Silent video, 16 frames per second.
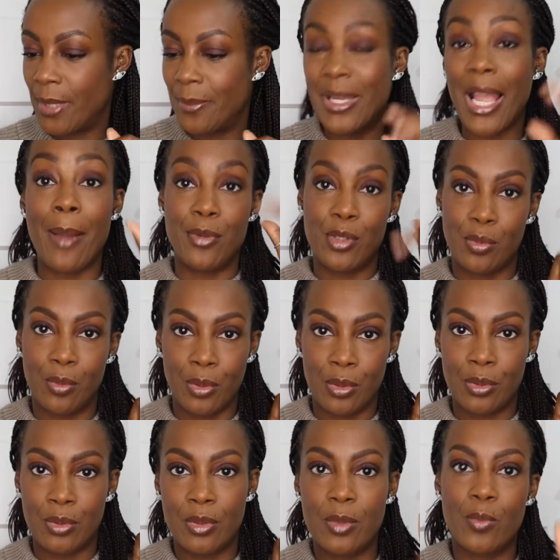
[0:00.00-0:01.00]

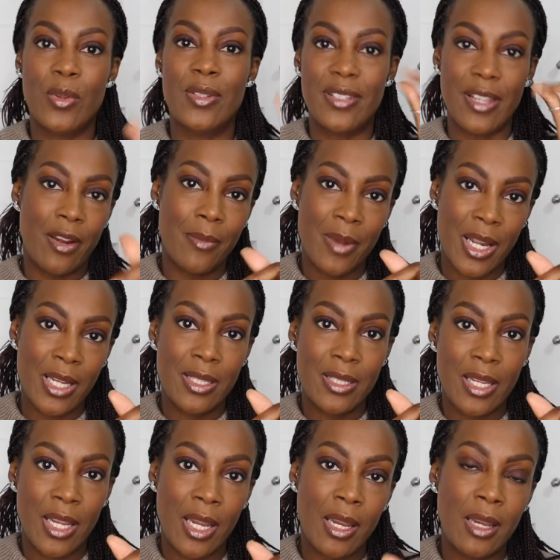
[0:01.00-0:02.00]
capsules with ceramides
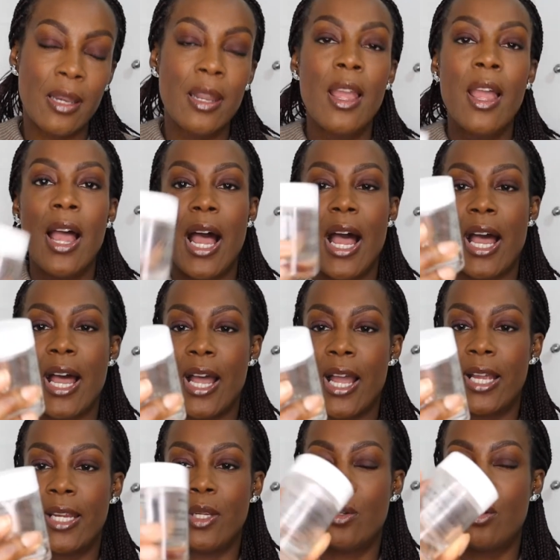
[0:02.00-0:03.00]
in.
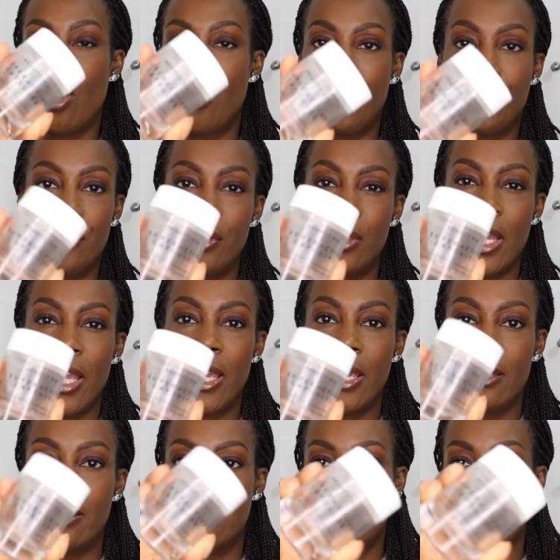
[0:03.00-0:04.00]
I got through
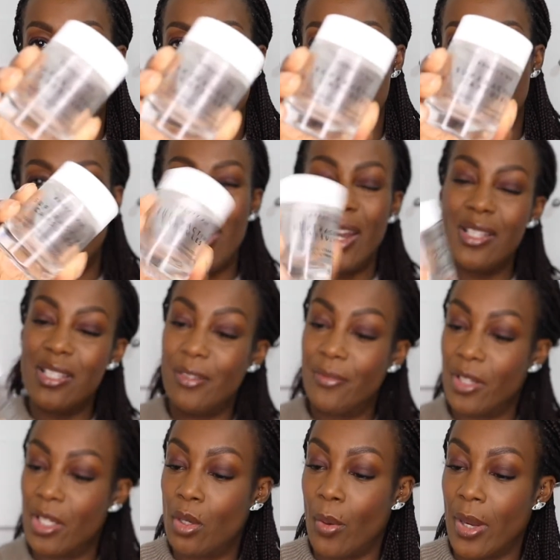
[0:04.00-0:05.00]
these
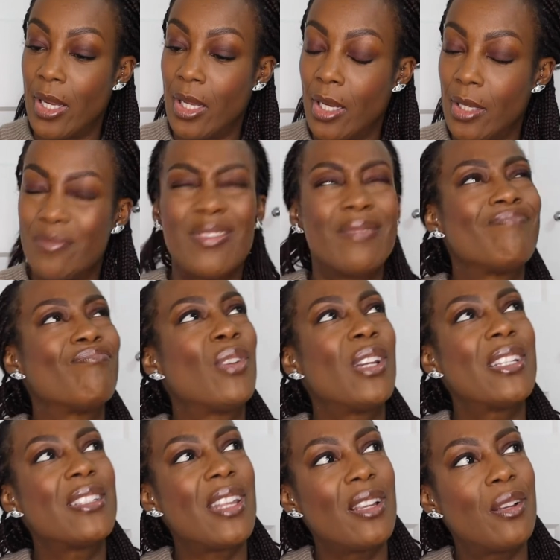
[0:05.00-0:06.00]
relatively quickly. Did
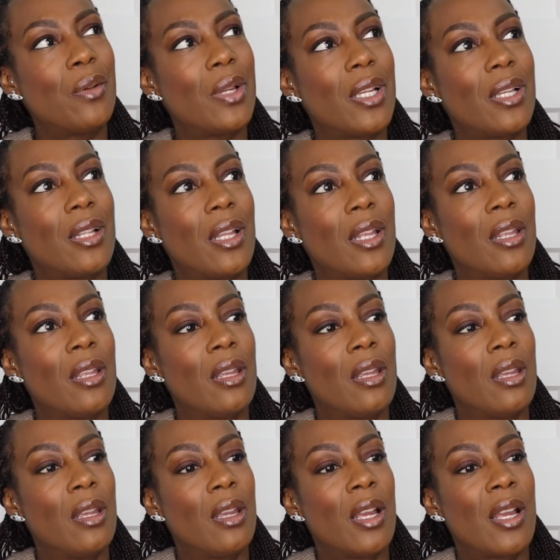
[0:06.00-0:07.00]
I say quickly?
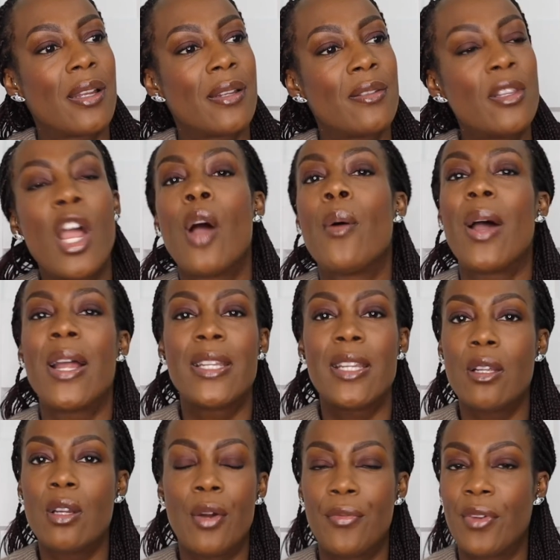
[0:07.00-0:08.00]
No, I
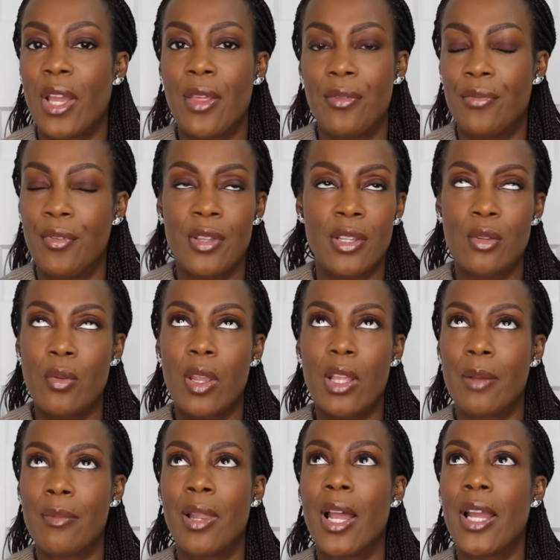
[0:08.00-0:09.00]
didn't get through these quick,
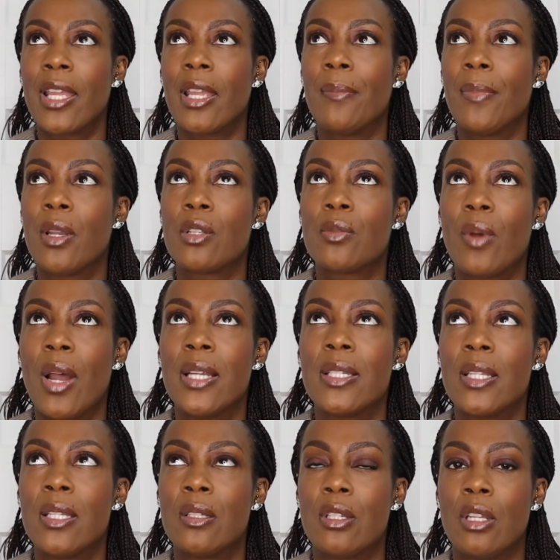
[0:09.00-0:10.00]
I'm lying, because what I did